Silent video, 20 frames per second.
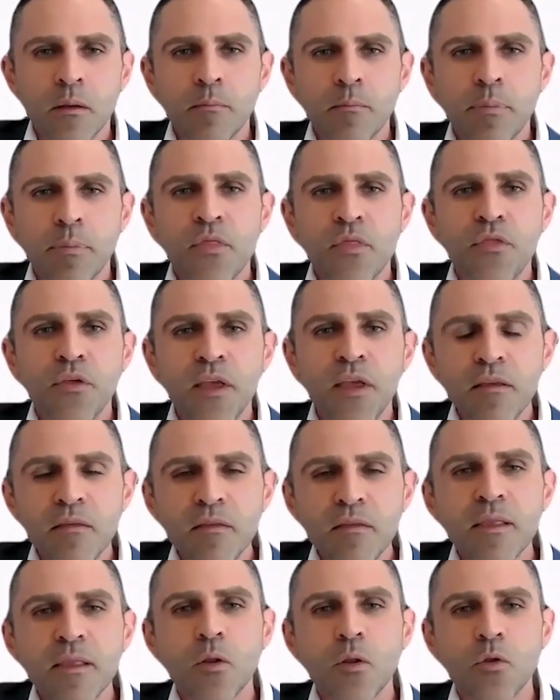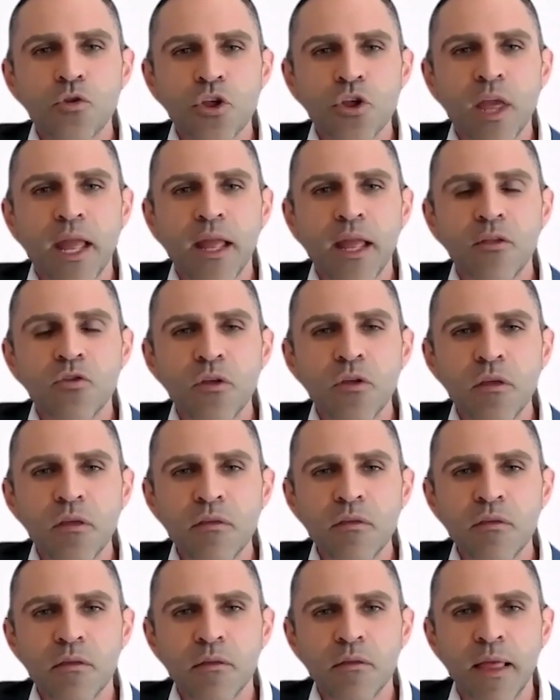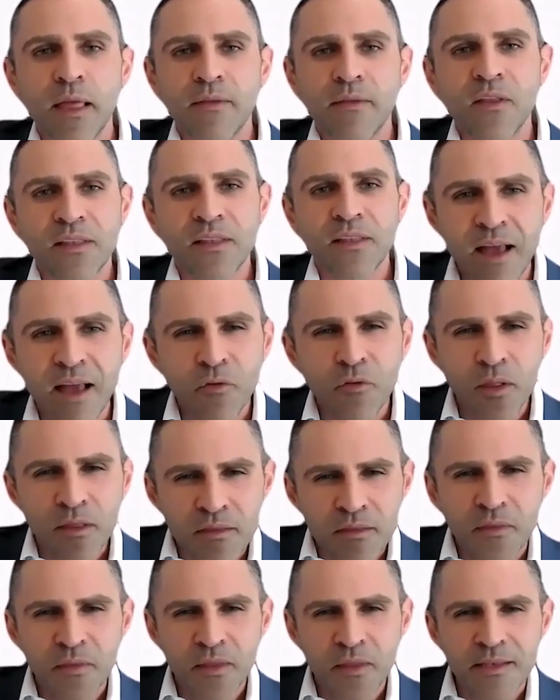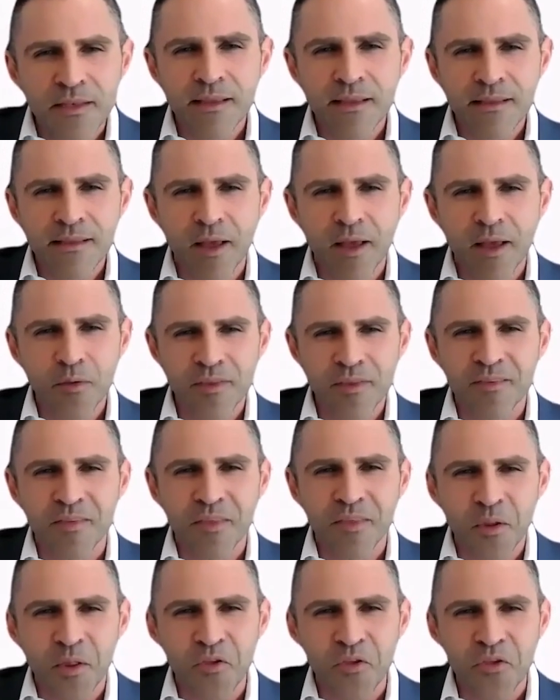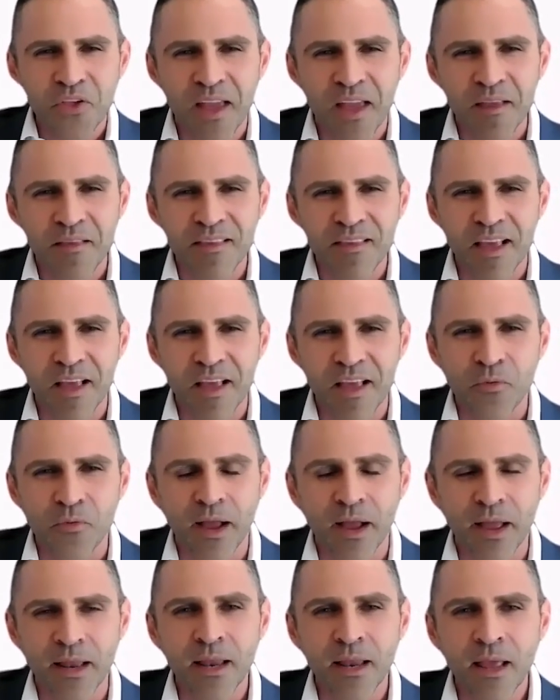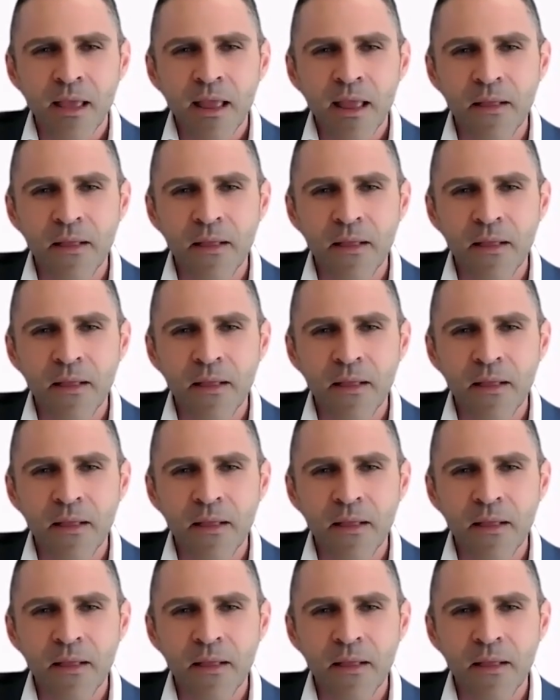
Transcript: But these little changes, like, the devil is in the details, as the cliche says, right?